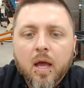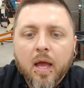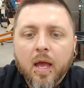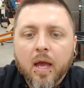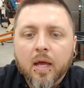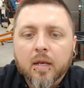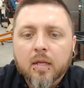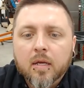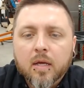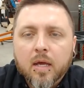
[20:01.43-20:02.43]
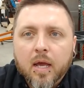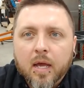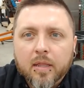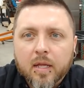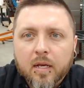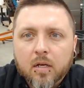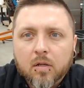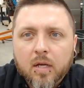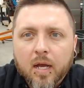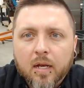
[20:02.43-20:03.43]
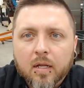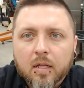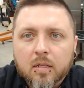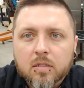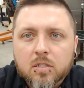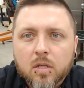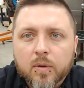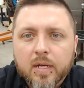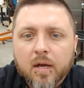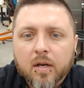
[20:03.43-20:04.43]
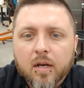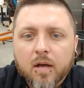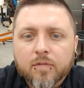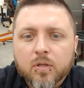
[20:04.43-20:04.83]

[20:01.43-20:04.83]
And and then it'll kind of slow it down enough